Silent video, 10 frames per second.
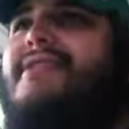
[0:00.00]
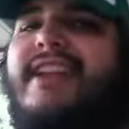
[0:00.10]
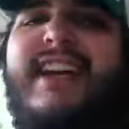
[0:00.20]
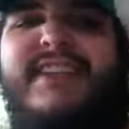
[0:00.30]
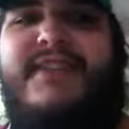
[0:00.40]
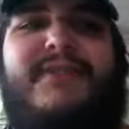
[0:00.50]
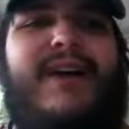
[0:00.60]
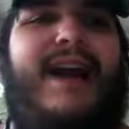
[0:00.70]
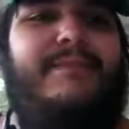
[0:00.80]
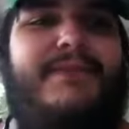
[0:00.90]
laser
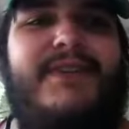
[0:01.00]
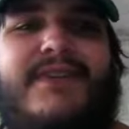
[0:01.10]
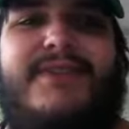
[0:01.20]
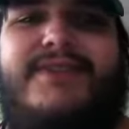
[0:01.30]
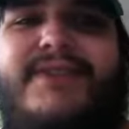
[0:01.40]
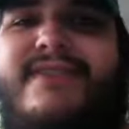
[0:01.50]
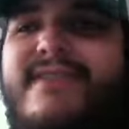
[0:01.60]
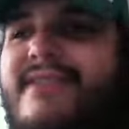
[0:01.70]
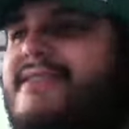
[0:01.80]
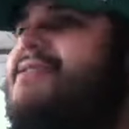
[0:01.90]
raptors.
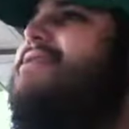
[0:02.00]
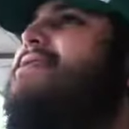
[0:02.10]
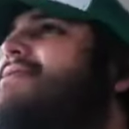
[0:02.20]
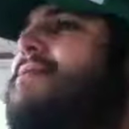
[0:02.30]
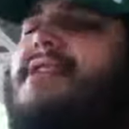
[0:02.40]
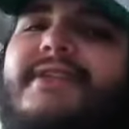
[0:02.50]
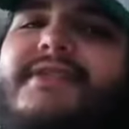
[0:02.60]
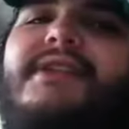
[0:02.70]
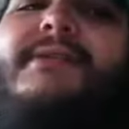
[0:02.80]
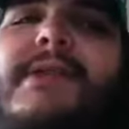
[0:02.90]
Well,
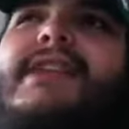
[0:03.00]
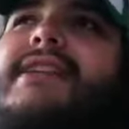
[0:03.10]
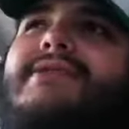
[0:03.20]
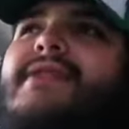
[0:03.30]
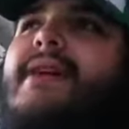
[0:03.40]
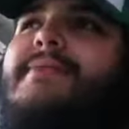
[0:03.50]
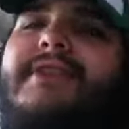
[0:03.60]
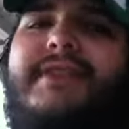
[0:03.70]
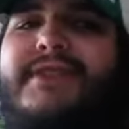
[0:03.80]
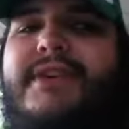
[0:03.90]
there's only one laser
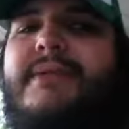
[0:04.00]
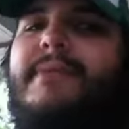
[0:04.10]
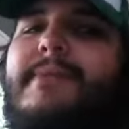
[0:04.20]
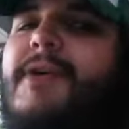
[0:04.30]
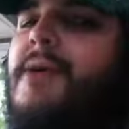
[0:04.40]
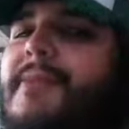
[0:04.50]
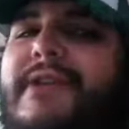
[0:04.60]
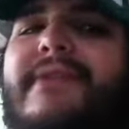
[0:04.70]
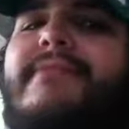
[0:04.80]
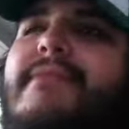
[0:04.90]
raptor. There should have been more,
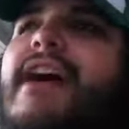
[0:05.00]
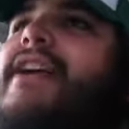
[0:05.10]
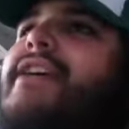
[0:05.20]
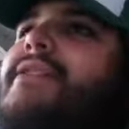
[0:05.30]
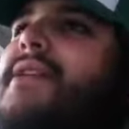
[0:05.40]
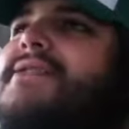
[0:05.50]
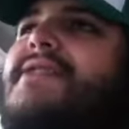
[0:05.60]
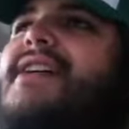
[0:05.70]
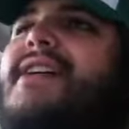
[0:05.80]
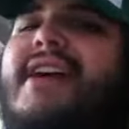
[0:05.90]
but I digress.
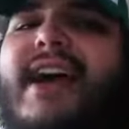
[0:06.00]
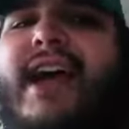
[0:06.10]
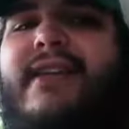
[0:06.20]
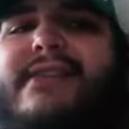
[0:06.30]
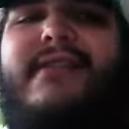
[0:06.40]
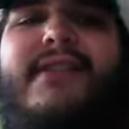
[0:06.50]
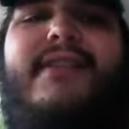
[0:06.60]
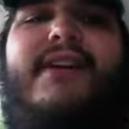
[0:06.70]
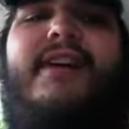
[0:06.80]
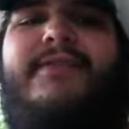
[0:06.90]
And,
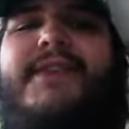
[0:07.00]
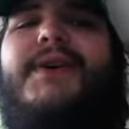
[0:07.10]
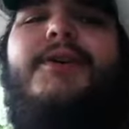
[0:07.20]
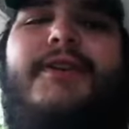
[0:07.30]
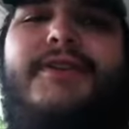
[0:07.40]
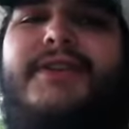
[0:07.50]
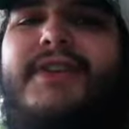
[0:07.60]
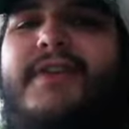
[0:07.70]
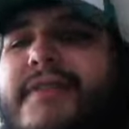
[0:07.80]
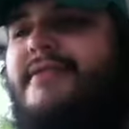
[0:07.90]
of
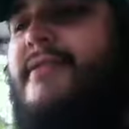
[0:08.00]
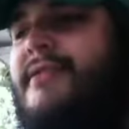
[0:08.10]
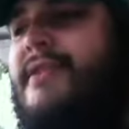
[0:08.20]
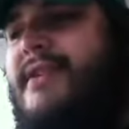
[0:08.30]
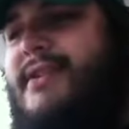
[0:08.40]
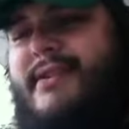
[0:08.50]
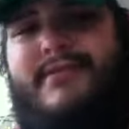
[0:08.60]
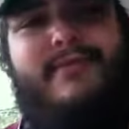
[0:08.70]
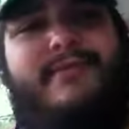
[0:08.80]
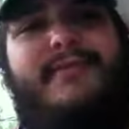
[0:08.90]
course,
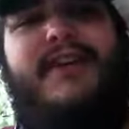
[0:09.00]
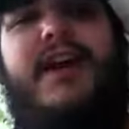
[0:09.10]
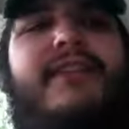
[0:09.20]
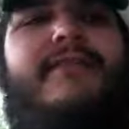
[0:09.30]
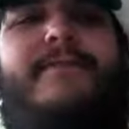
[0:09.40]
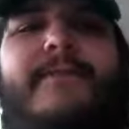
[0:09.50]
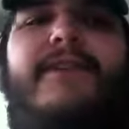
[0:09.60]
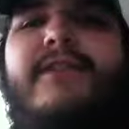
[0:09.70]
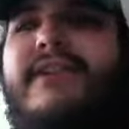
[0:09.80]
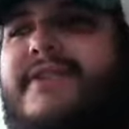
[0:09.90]
Kung
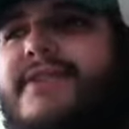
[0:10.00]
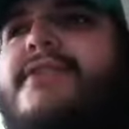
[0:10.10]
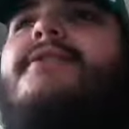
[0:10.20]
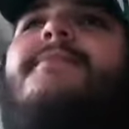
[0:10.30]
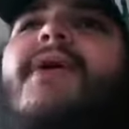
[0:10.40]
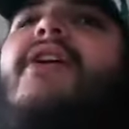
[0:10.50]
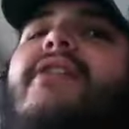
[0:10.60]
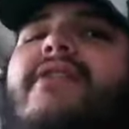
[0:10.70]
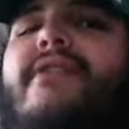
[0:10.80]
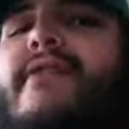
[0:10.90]
Fury's new
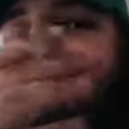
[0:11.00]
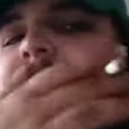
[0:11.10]
partner,